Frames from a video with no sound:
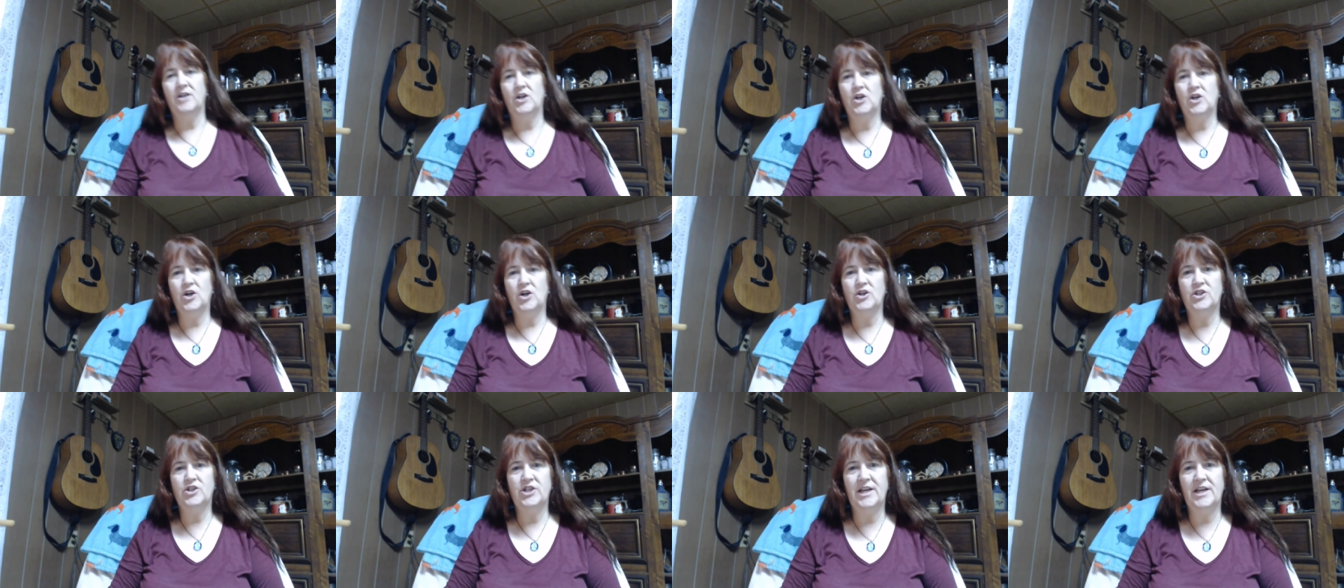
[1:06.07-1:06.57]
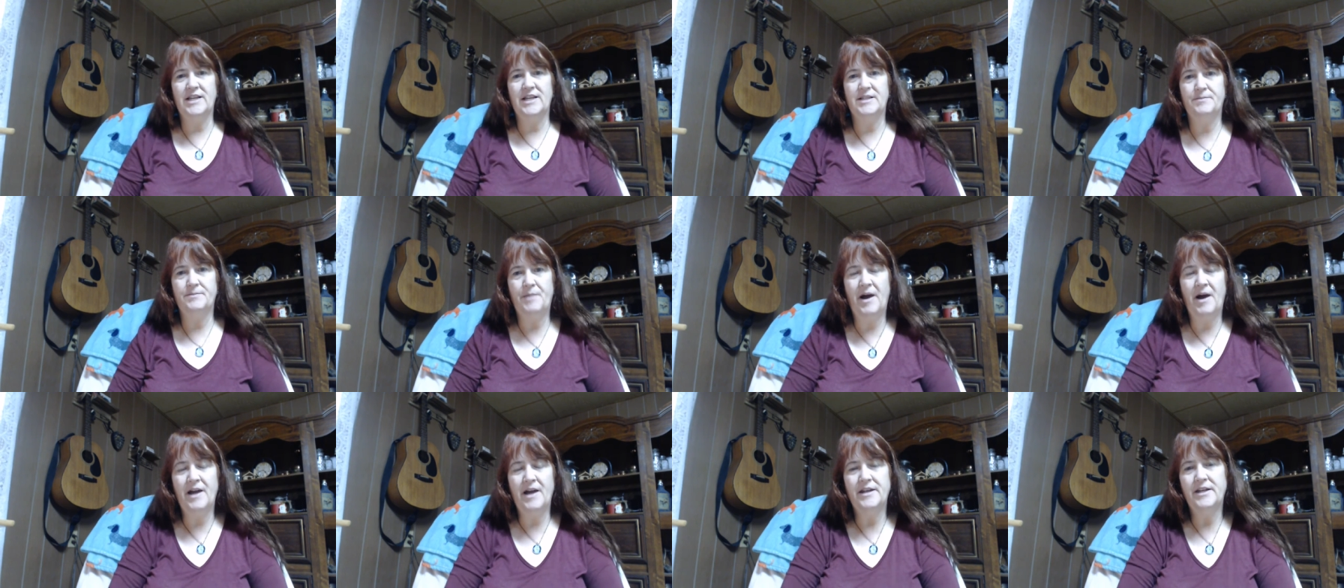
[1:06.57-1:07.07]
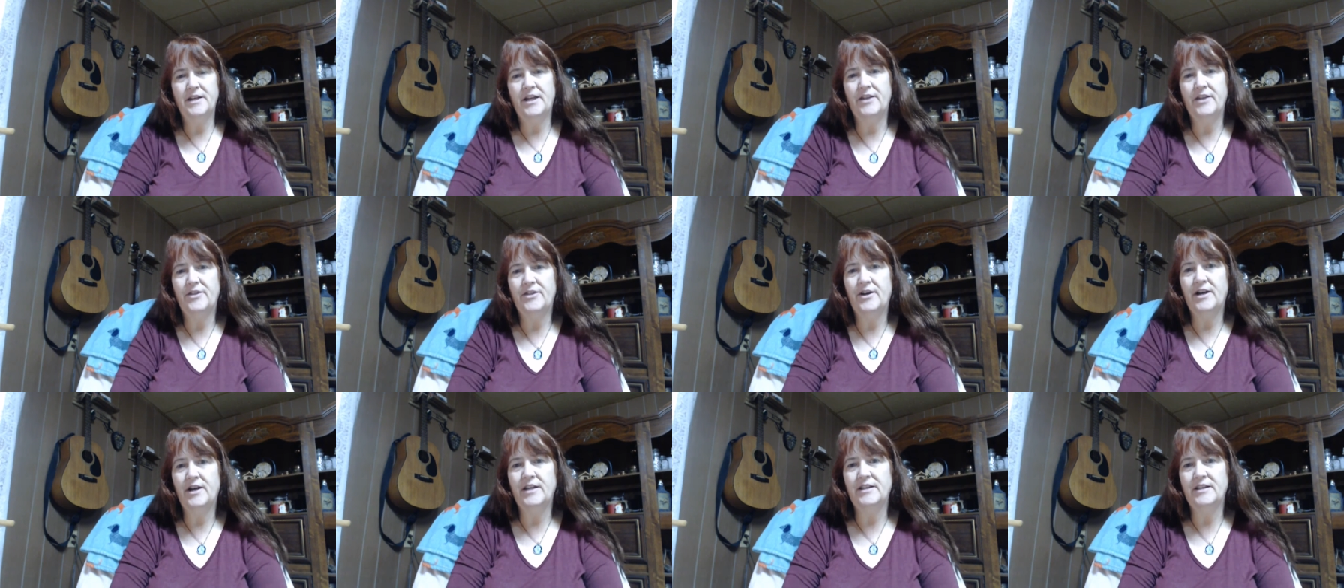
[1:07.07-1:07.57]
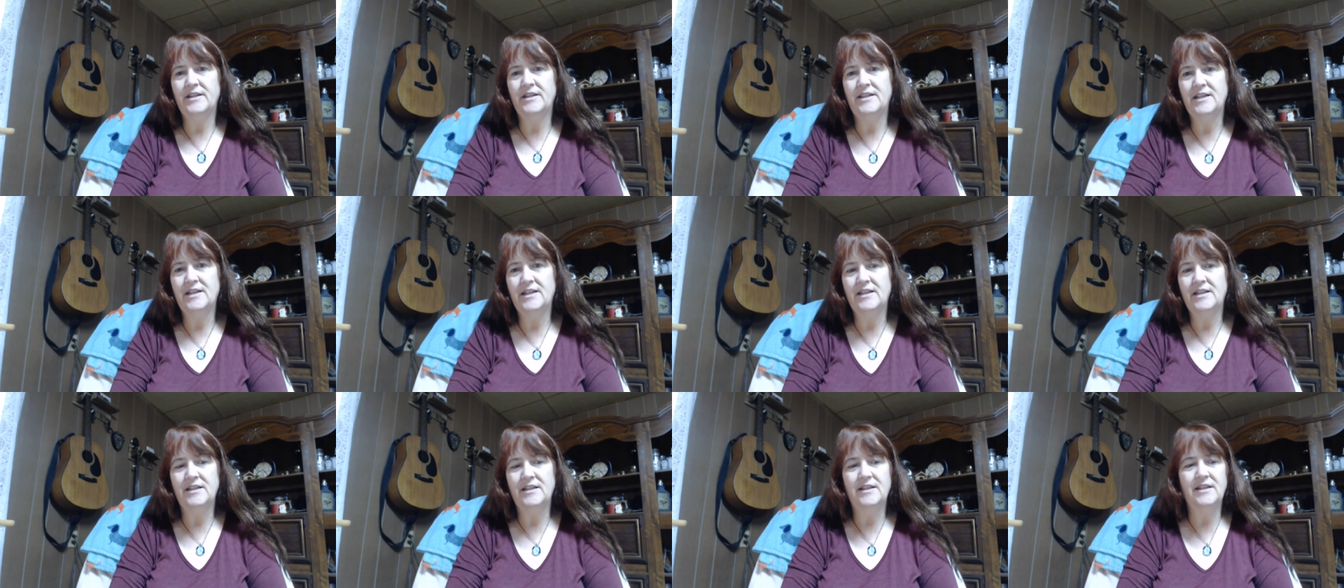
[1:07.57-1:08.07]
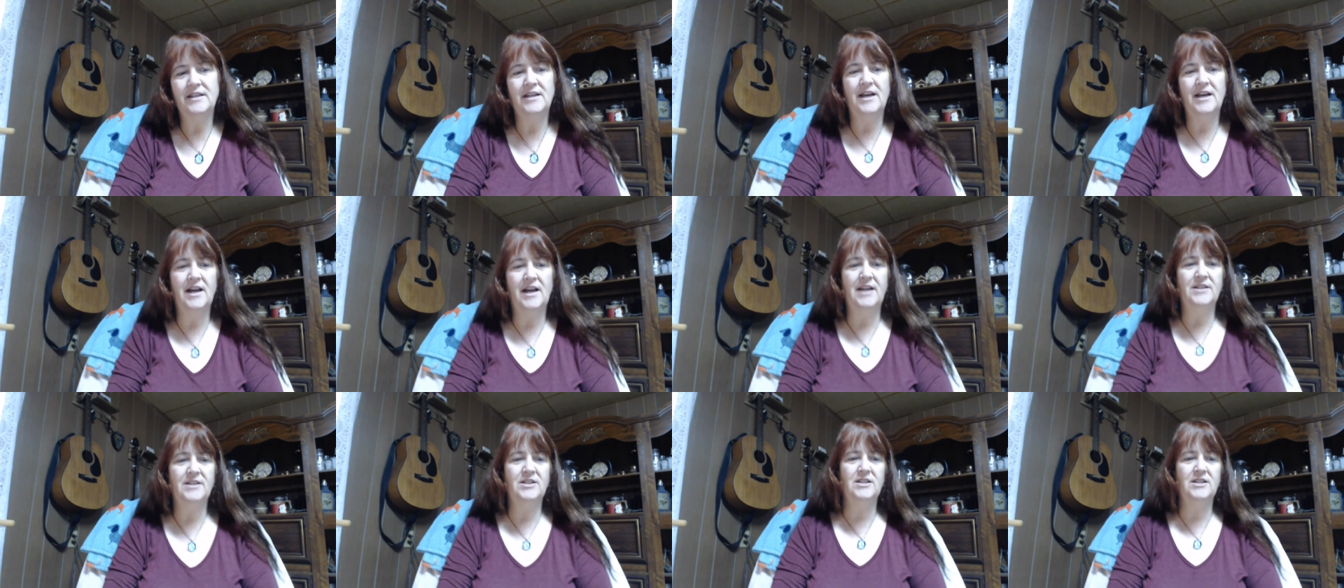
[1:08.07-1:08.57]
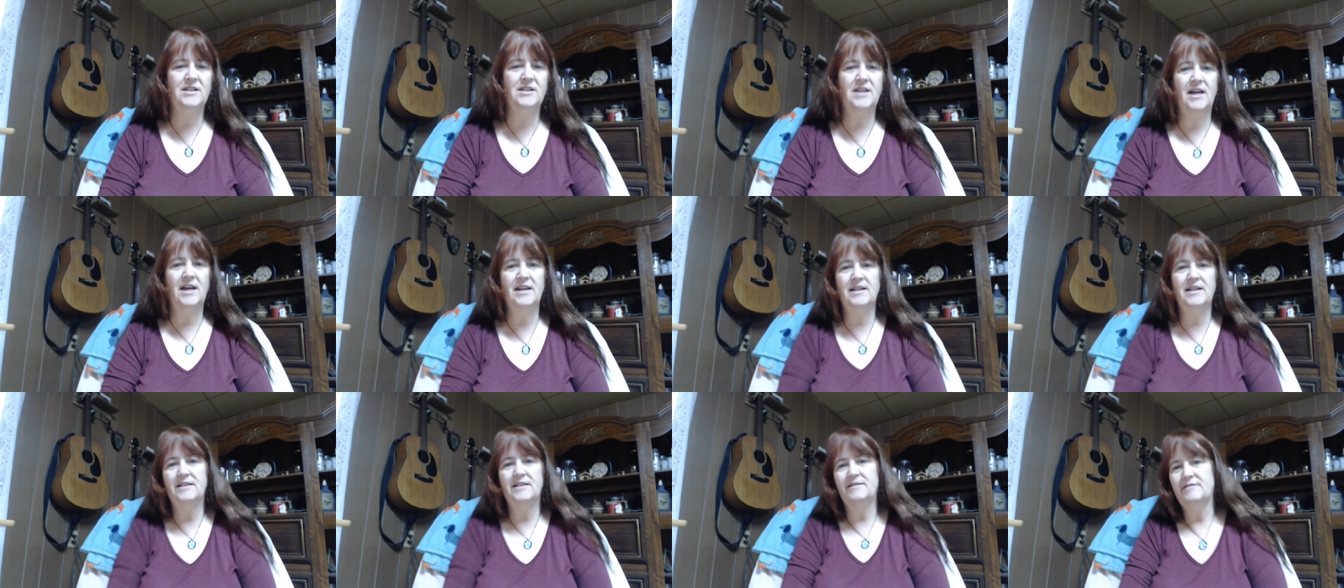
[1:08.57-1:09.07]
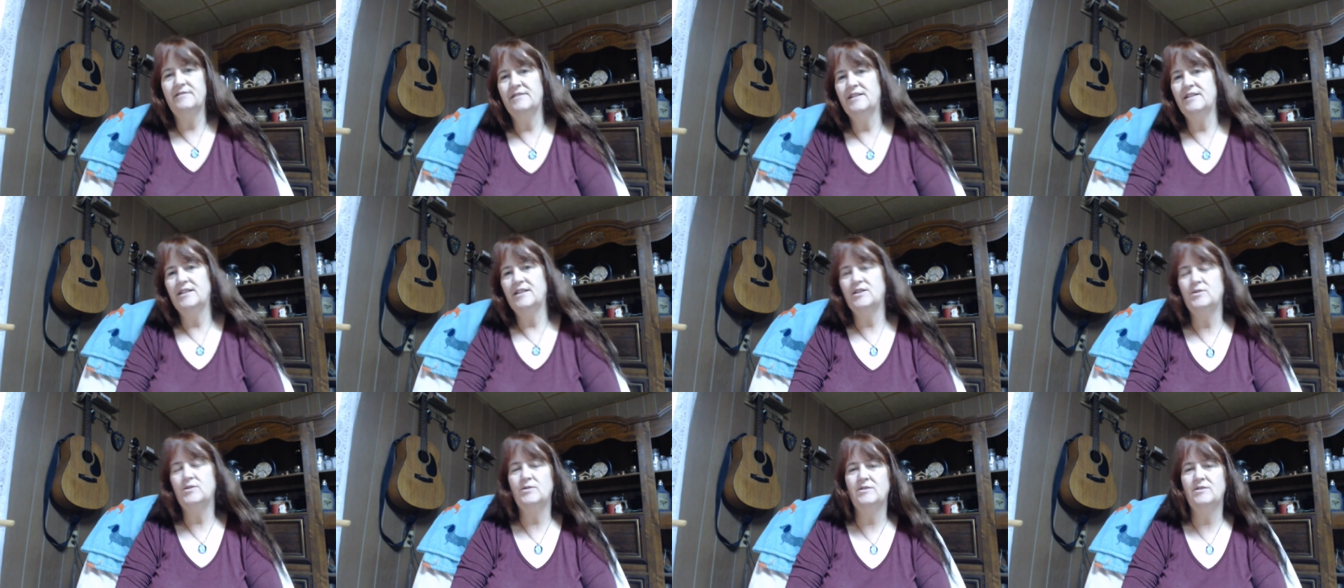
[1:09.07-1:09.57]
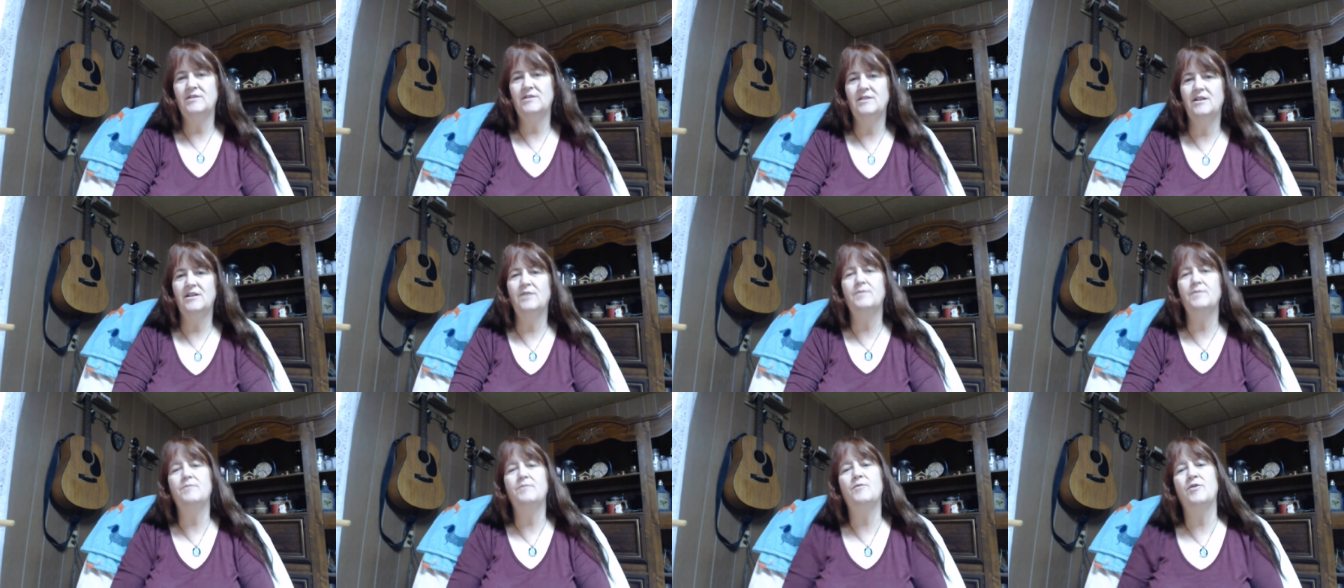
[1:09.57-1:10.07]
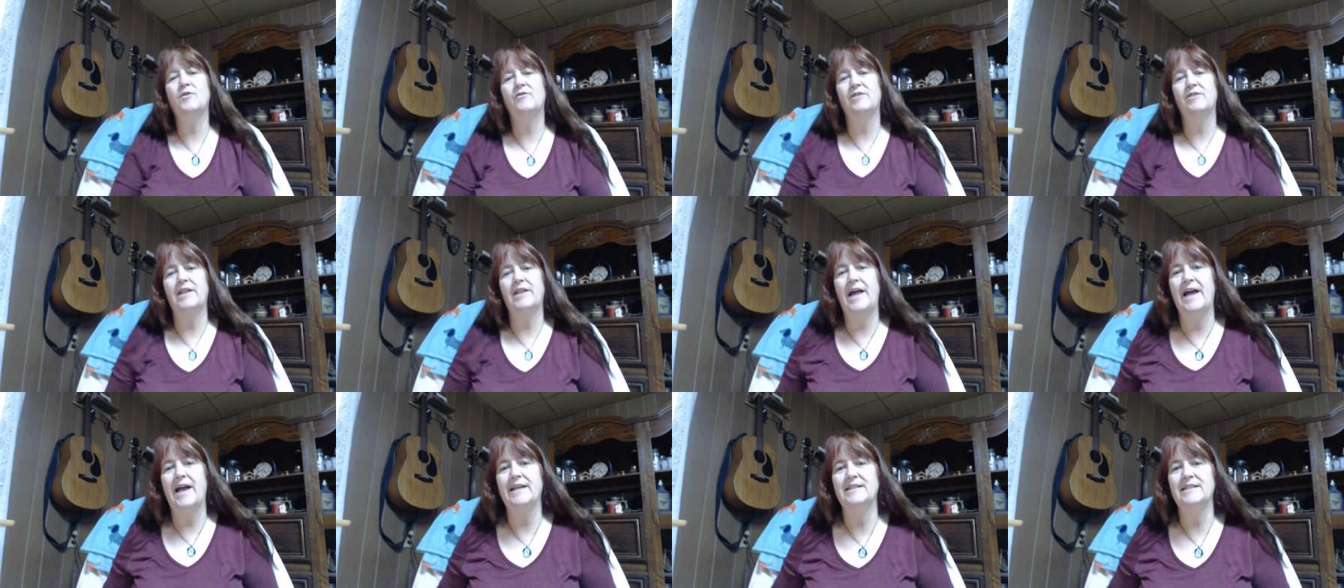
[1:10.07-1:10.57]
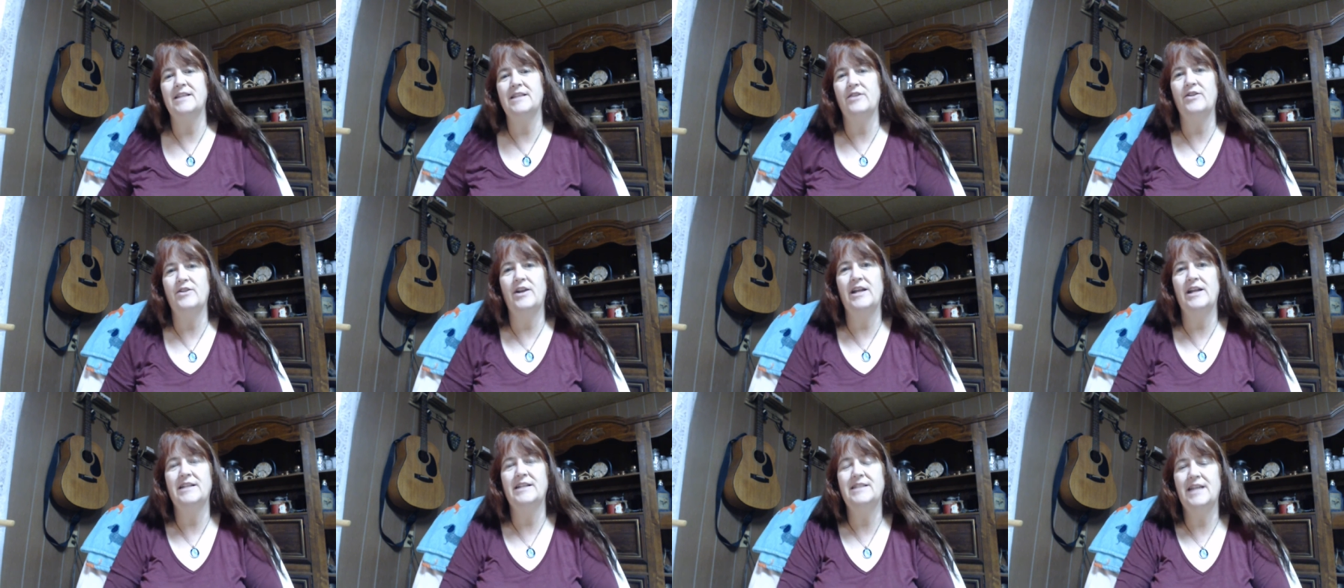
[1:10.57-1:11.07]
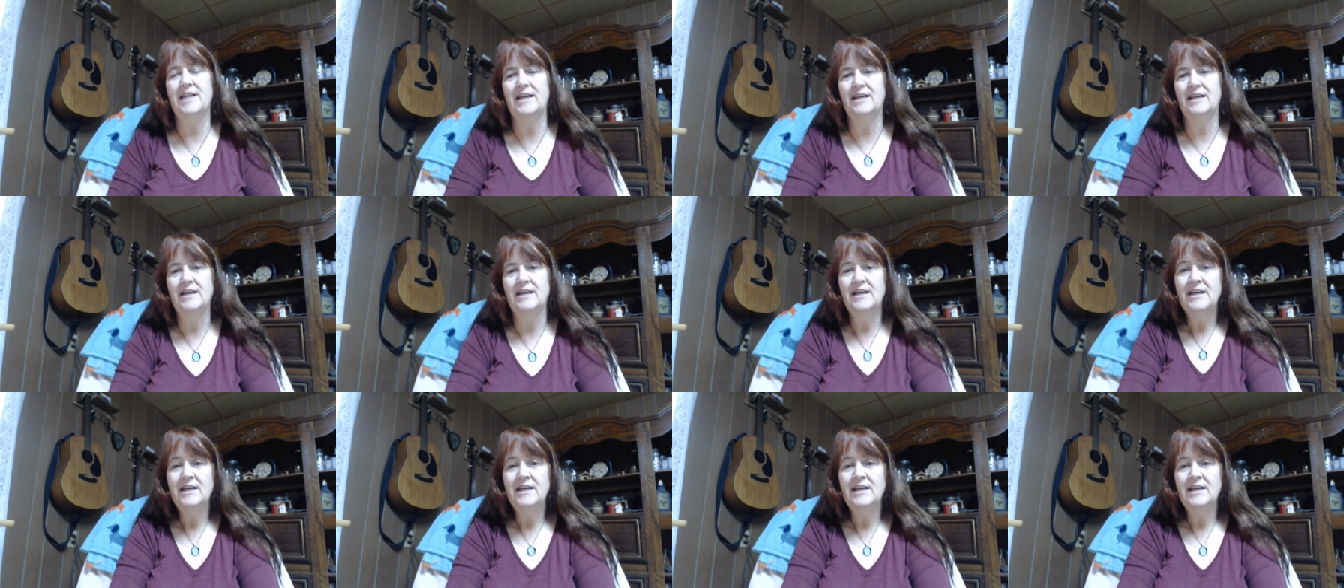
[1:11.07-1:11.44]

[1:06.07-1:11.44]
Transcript: crochet spot and I thought that I just kind of it's a little bit more relaxed I thought I'd take